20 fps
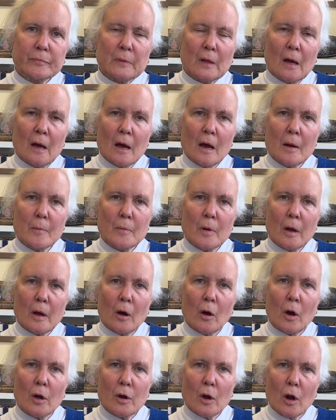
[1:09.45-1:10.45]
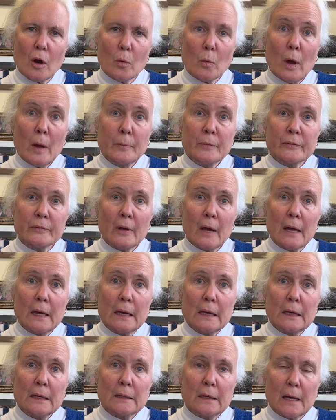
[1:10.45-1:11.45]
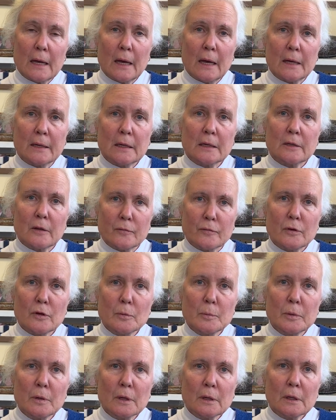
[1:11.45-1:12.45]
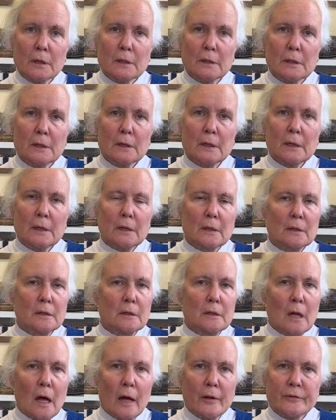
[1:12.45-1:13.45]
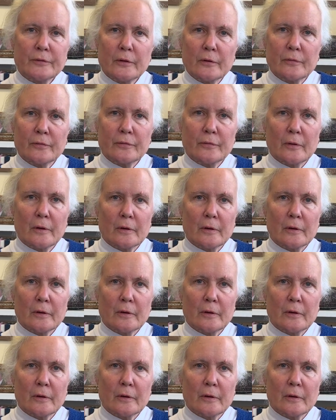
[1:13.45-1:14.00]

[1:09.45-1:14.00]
on our website and in the view book. Lots of